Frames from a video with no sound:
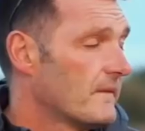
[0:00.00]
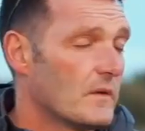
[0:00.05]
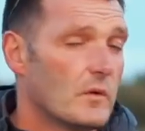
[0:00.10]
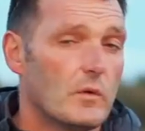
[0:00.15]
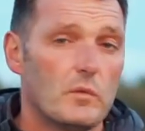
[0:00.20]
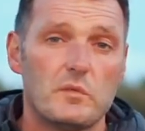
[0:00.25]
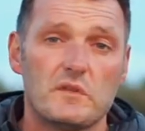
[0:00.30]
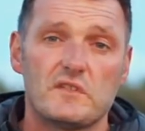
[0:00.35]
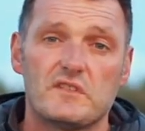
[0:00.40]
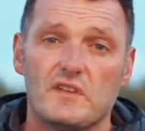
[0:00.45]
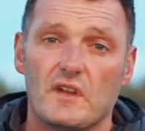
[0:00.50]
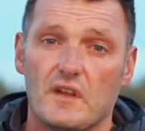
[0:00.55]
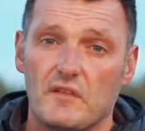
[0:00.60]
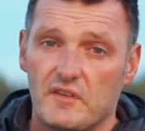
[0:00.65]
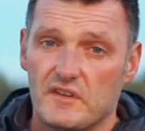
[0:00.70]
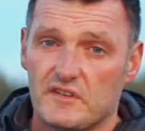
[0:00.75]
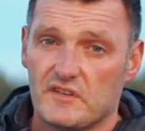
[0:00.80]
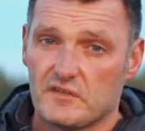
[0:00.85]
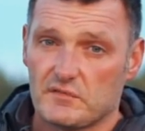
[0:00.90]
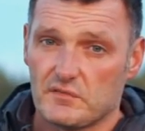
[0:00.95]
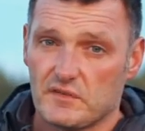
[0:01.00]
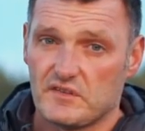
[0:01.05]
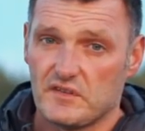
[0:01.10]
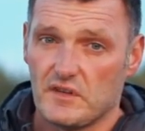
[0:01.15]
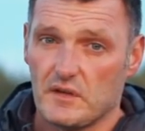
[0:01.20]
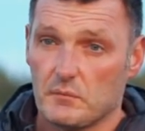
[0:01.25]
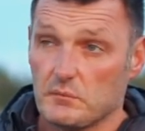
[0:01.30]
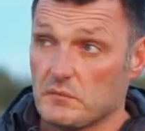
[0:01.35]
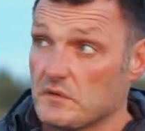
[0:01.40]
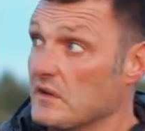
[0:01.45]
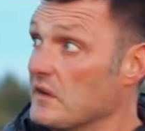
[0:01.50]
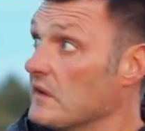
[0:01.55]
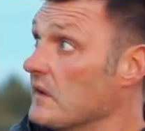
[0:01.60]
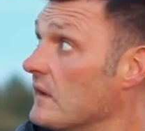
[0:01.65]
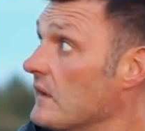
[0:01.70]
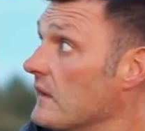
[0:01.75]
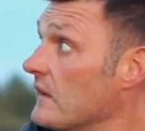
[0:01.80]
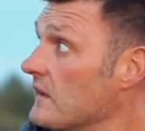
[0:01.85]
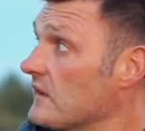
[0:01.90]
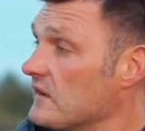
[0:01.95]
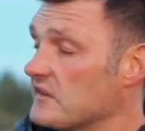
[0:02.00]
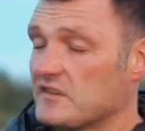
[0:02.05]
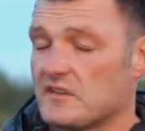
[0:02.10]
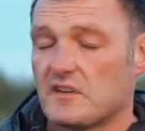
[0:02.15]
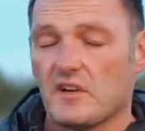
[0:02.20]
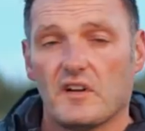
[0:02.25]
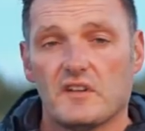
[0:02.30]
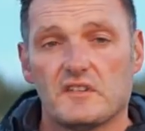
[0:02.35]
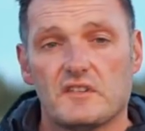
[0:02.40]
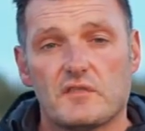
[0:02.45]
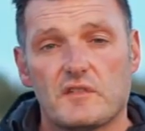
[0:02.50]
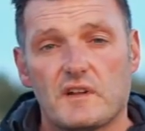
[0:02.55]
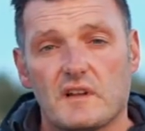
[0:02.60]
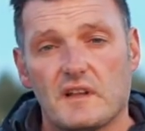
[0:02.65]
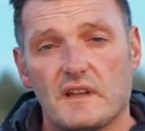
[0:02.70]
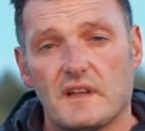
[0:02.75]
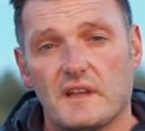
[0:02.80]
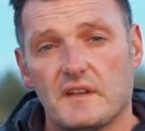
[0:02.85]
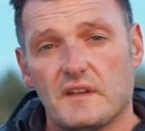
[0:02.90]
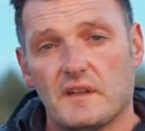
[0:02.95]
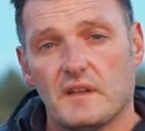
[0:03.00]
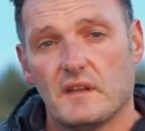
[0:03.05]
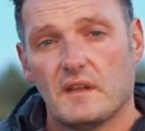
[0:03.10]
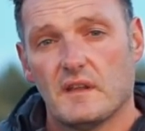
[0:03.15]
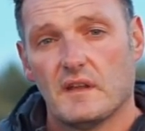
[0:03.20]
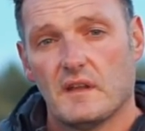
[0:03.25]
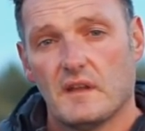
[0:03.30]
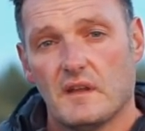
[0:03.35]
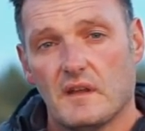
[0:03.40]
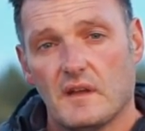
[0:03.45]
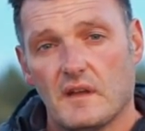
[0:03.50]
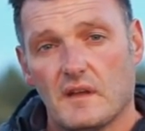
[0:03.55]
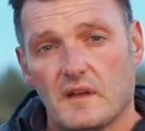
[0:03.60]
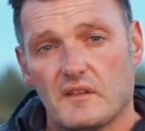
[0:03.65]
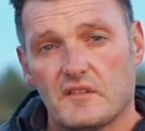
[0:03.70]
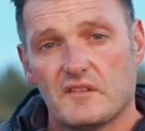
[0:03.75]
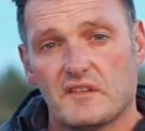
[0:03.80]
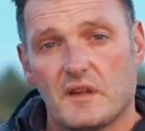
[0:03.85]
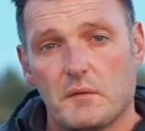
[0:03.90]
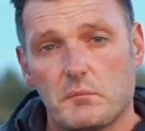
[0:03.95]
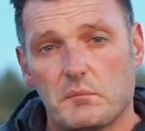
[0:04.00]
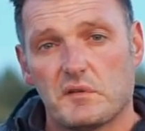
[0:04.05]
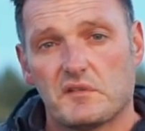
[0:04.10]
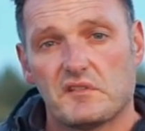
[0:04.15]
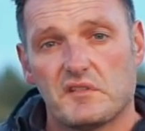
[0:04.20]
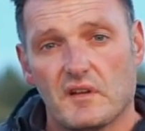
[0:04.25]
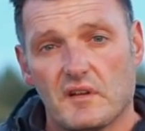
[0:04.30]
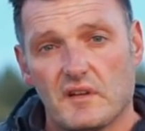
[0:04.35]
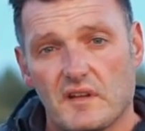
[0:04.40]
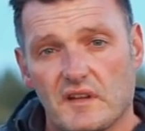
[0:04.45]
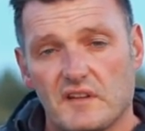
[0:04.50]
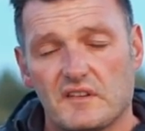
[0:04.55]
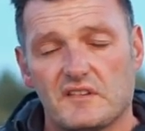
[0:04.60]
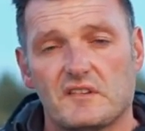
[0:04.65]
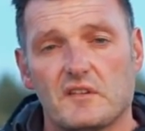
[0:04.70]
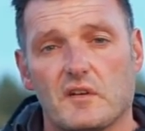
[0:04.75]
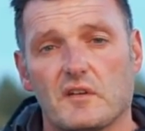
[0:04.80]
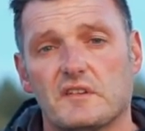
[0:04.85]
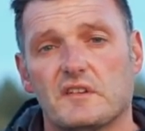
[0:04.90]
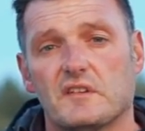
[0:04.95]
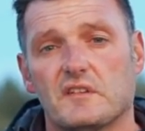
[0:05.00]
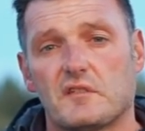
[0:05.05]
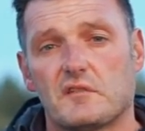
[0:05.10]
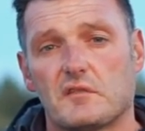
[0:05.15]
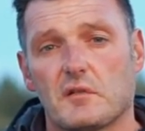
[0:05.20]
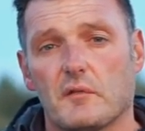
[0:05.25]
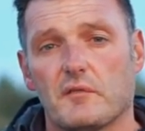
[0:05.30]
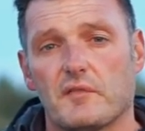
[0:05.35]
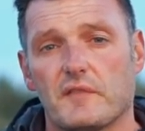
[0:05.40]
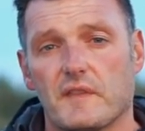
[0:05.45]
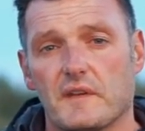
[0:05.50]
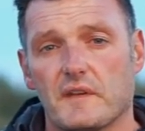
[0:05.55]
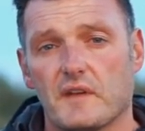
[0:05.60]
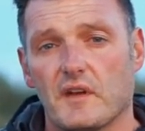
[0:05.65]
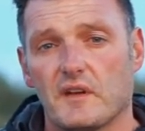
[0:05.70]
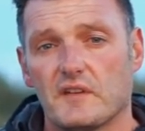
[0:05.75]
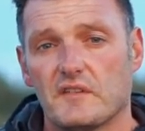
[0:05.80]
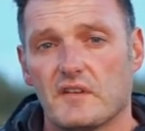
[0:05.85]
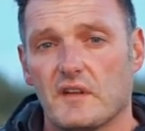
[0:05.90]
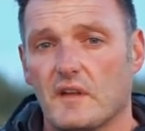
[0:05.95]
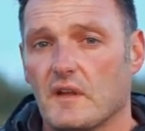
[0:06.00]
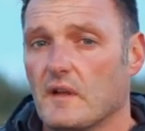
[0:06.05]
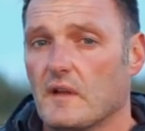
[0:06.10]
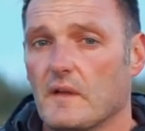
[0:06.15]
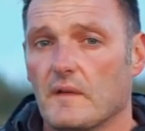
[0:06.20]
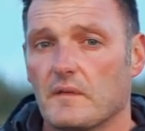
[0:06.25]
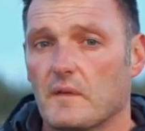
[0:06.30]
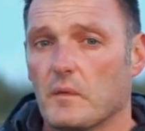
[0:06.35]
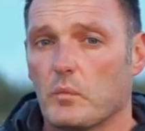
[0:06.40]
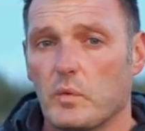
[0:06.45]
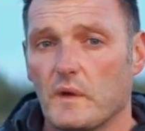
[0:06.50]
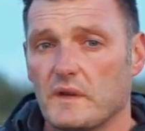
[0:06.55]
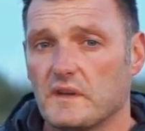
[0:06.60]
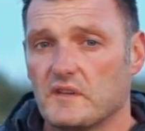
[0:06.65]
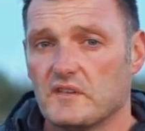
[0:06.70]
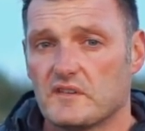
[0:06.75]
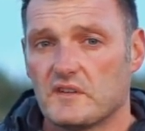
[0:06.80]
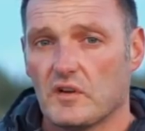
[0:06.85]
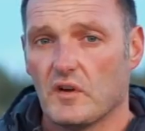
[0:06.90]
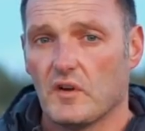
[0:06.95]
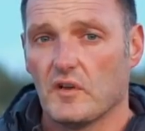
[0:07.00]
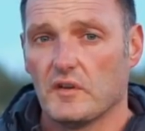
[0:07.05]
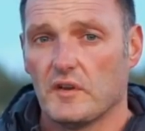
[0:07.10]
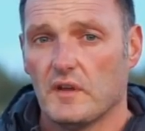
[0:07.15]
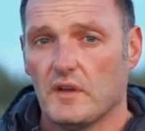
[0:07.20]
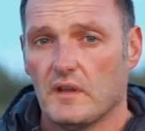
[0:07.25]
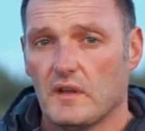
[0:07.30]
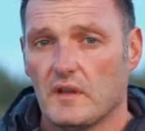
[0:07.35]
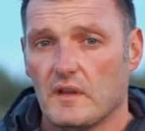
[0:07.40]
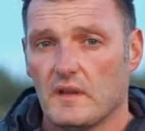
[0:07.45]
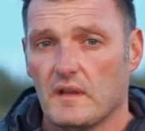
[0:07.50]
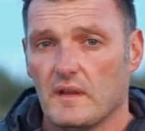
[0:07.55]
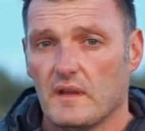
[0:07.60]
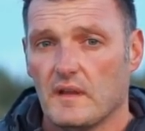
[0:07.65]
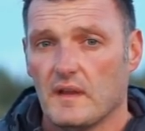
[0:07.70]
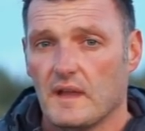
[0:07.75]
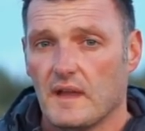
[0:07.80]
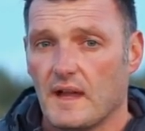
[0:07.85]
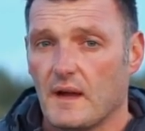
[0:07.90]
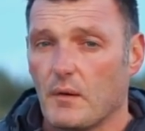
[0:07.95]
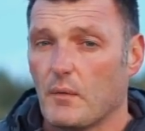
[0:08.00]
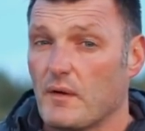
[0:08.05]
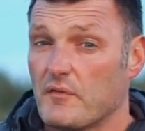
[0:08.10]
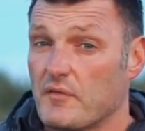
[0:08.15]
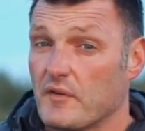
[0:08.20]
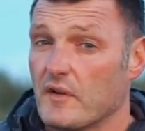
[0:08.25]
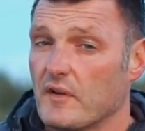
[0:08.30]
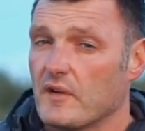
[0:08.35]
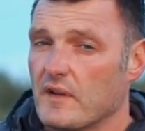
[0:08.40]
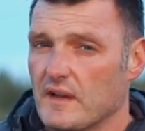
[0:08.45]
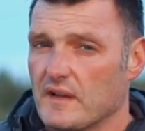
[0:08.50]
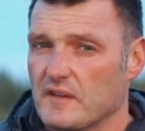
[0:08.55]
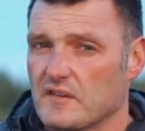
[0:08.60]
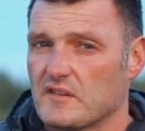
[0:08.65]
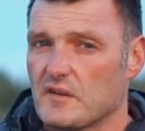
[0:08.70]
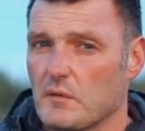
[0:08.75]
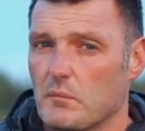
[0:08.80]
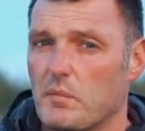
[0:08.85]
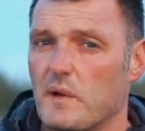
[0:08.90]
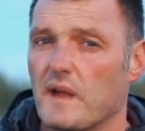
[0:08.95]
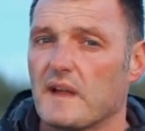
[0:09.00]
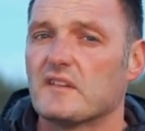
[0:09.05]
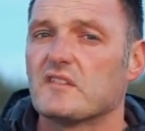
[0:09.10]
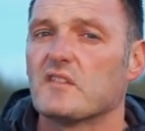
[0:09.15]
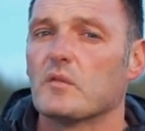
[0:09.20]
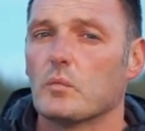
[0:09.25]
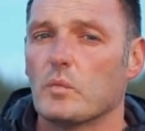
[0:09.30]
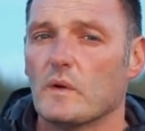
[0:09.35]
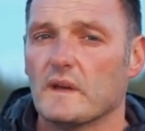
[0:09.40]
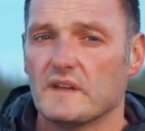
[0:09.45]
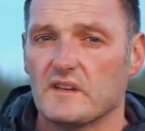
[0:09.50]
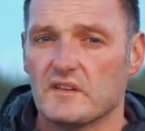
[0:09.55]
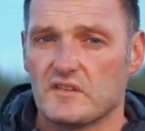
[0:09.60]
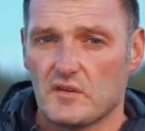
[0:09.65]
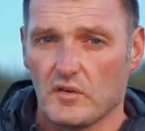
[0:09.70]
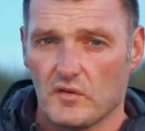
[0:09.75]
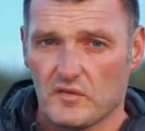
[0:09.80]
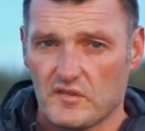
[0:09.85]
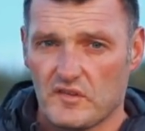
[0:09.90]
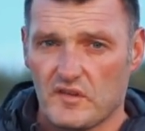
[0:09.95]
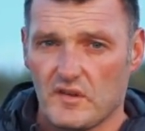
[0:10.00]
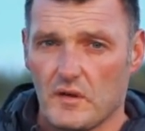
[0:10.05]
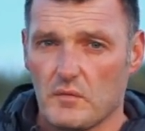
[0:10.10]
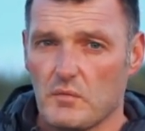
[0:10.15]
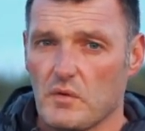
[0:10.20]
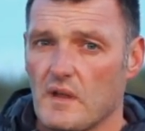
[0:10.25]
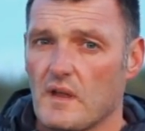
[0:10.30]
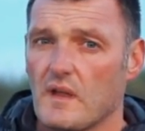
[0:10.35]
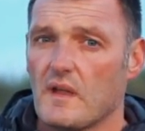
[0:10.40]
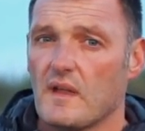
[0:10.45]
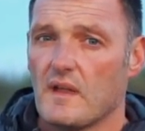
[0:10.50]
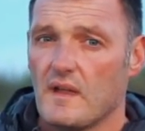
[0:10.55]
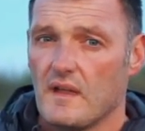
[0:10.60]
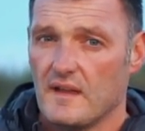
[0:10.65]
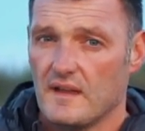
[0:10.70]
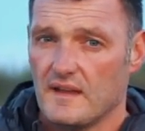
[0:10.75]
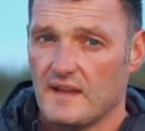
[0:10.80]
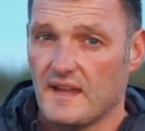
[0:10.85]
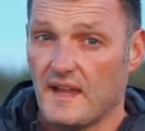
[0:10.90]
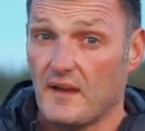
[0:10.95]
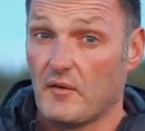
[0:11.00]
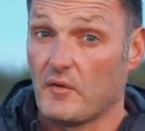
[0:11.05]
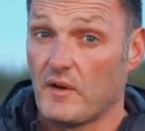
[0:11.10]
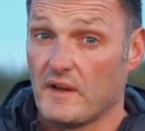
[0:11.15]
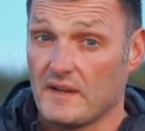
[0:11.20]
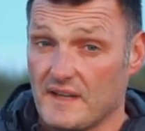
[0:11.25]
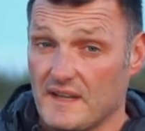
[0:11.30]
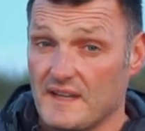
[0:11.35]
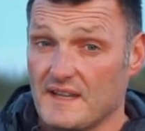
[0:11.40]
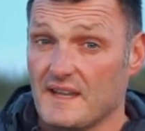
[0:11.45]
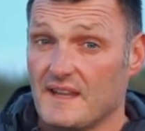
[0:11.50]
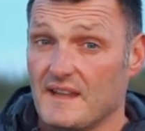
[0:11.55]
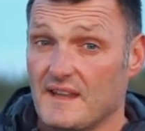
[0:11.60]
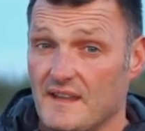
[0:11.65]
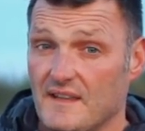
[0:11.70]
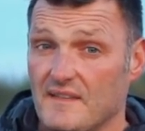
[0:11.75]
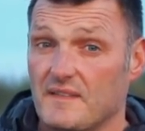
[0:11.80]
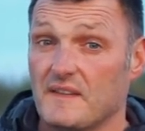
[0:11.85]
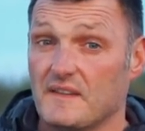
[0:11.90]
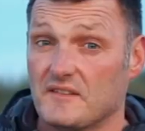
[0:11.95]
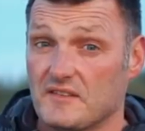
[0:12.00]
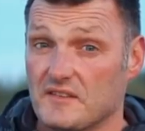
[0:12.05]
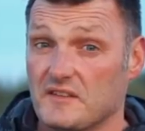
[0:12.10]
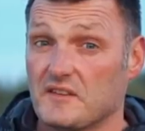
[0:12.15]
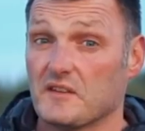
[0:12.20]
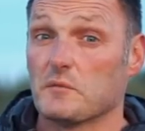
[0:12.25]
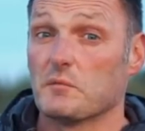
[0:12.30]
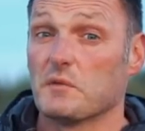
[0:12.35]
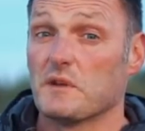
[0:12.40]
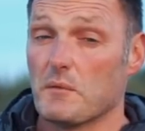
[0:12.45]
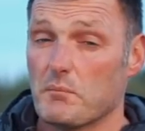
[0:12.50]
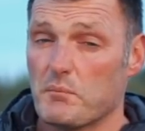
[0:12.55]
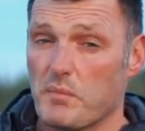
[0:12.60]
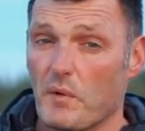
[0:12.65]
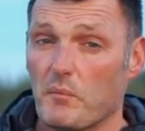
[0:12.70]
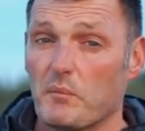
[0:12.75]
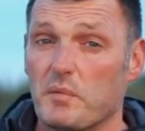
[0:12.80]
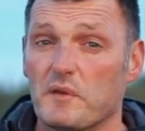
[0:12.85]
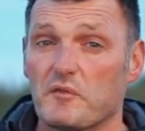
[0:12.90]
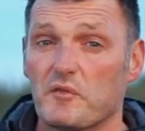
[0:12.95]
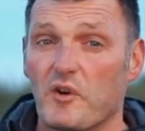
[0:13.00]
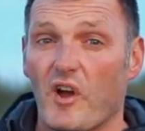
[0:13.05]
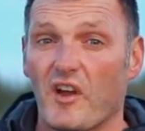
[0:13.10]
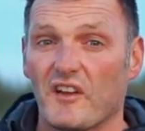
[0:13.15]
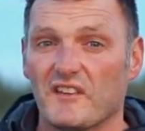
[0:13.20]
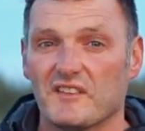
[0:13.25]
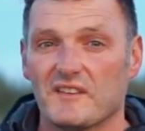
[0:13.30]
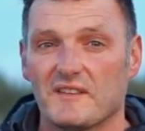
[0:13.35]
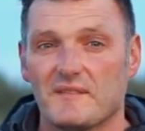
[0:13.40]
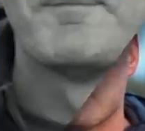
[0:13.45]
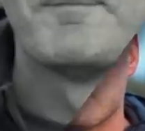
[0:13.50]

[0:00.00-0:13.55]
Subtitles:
Normal service has resumed. Skies have cleared. Temperature is starting to drop for the night. The wind is gone. However, in some pegs, the weed is gone too. Get ready, this is going to be a bumpy ride.